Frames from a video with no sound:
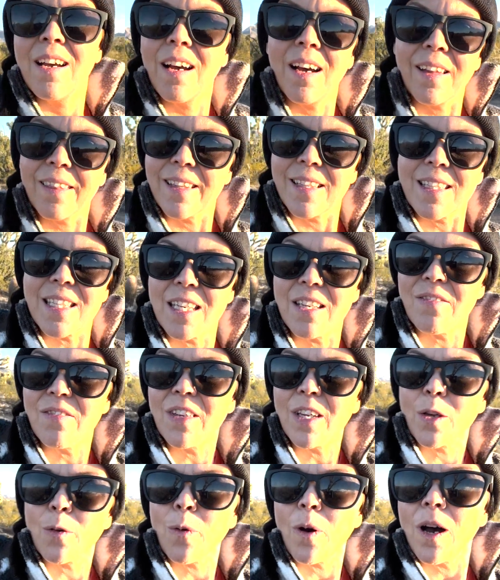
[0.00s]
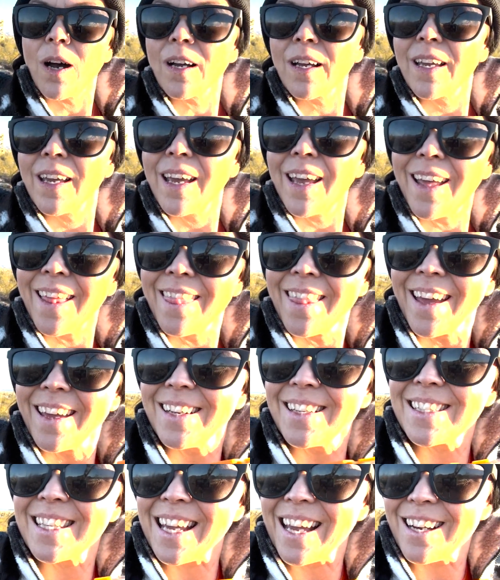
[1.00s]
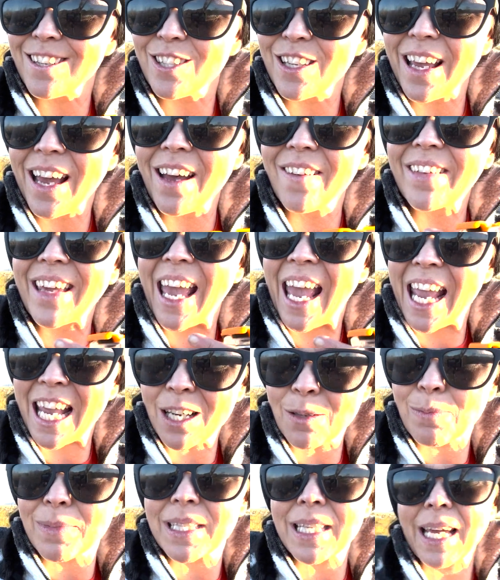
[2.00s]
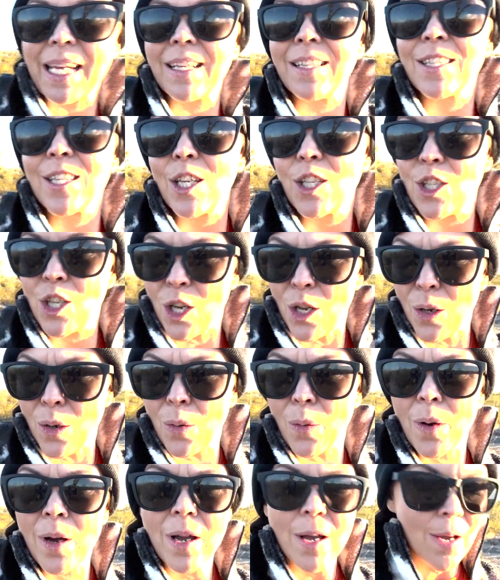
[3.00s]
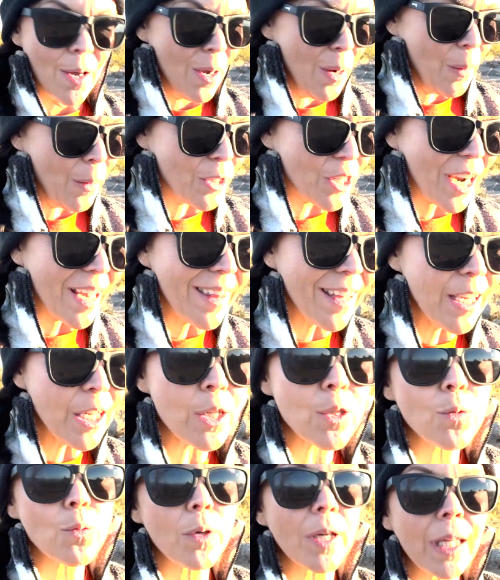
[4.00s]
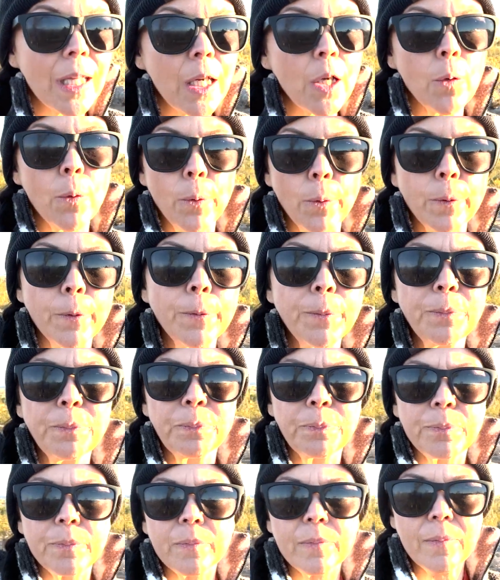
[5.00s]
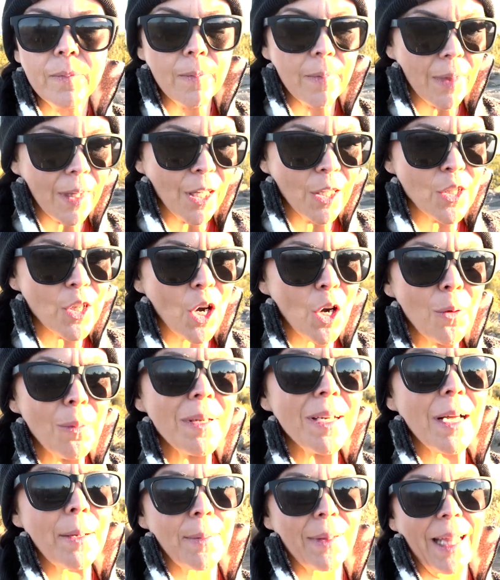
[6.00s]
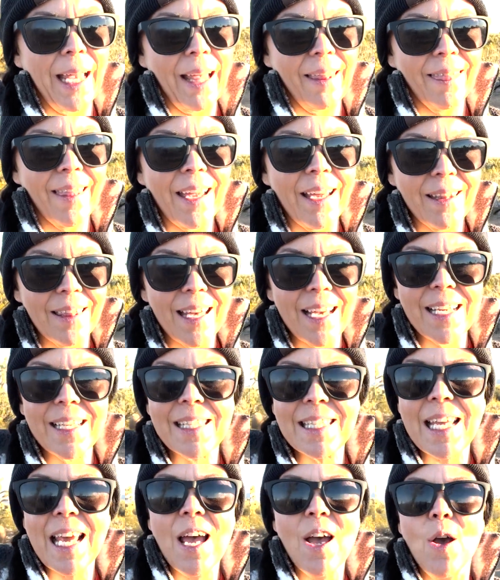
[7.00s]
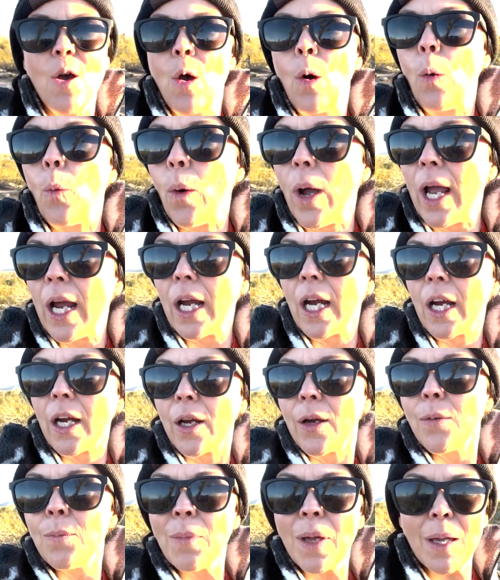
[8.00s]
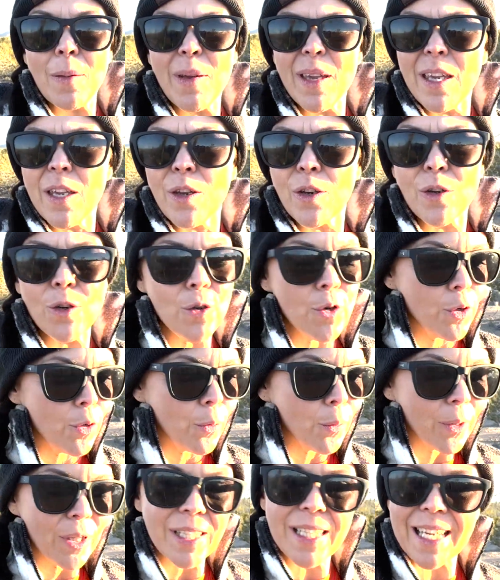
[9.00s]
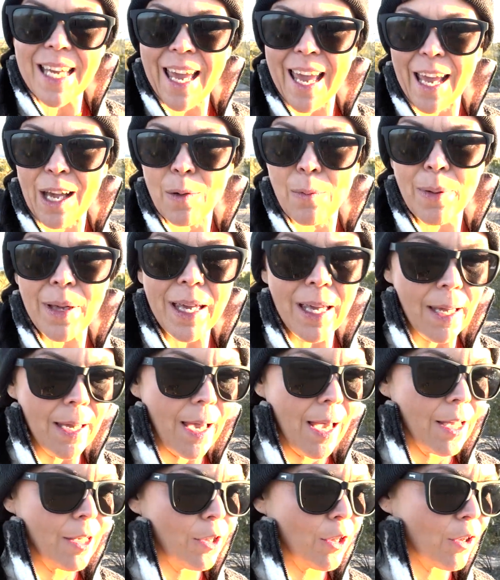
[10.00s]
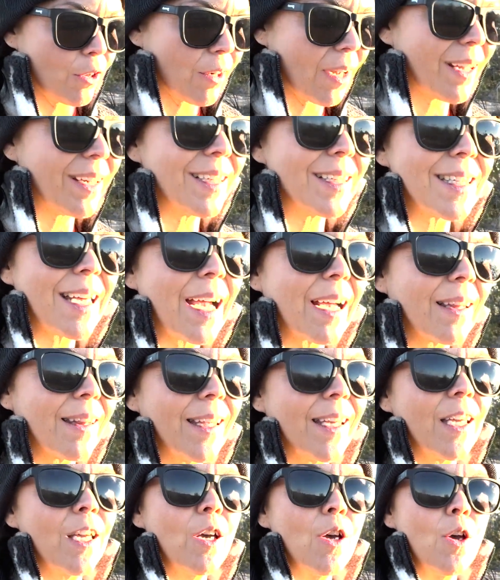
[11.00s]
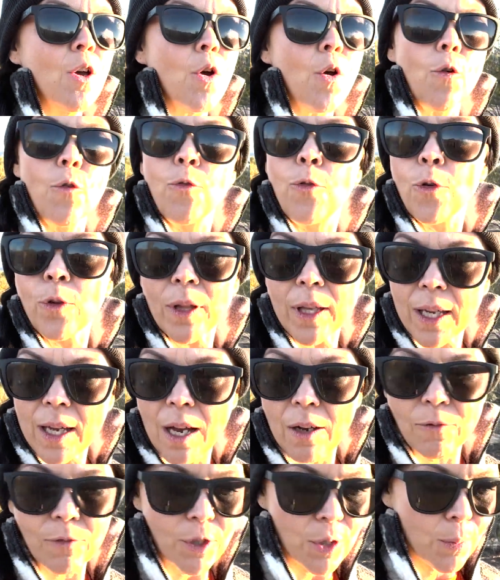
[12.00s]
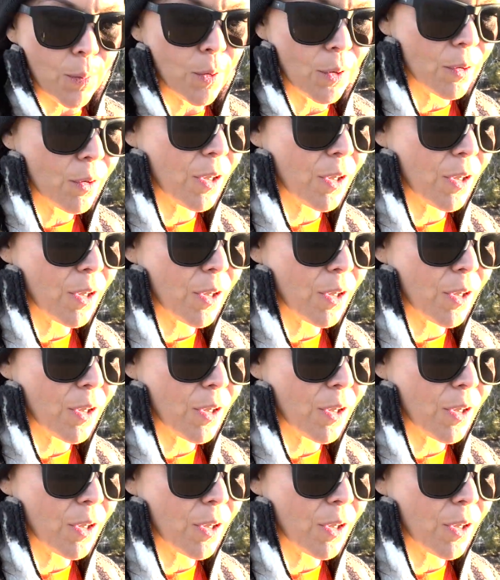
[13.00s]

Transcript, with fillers: on this evening walk, and that is they actually have campsites too, which I think is really cool to open up land like this where maybe you're newer to camping and you're not exactly fully comfortable